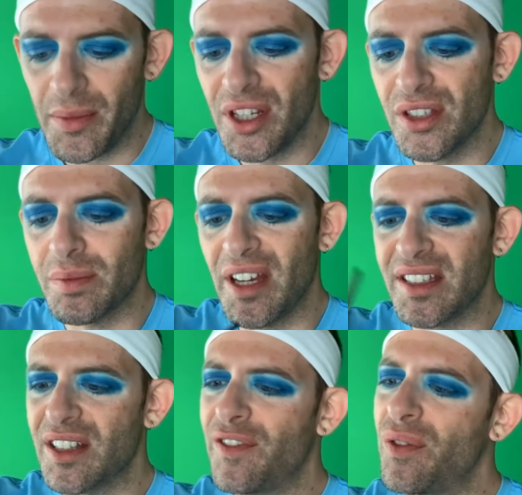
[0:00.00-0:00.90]
I'm gonna use my
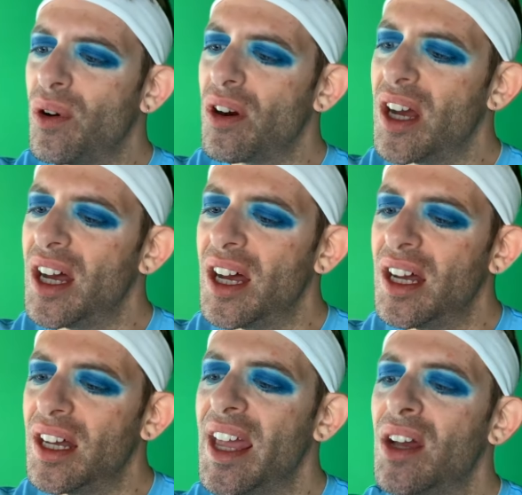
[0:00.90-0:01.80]

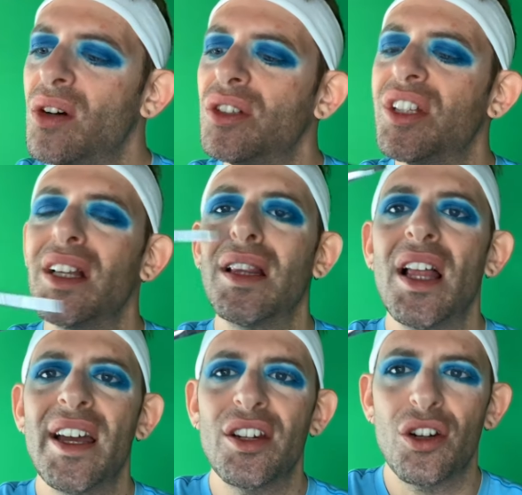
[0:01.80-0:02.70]
Sephora angled
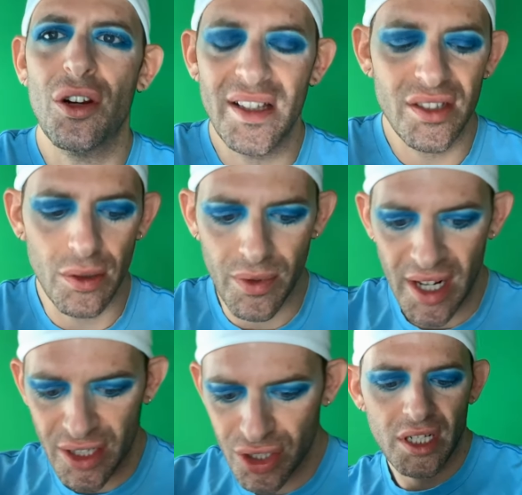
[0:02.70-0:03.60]
liner pencil
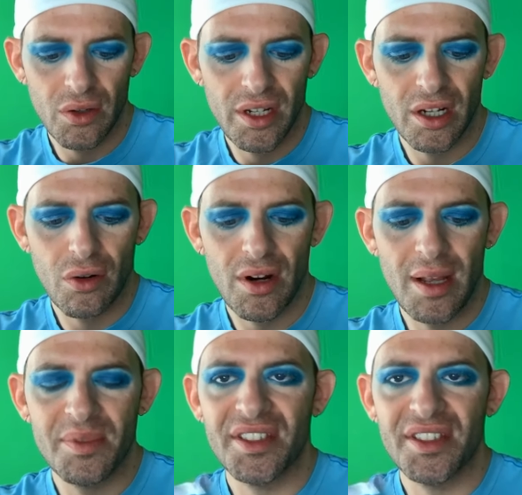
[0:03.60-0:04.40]
brush. I'm gonna go ahead and grab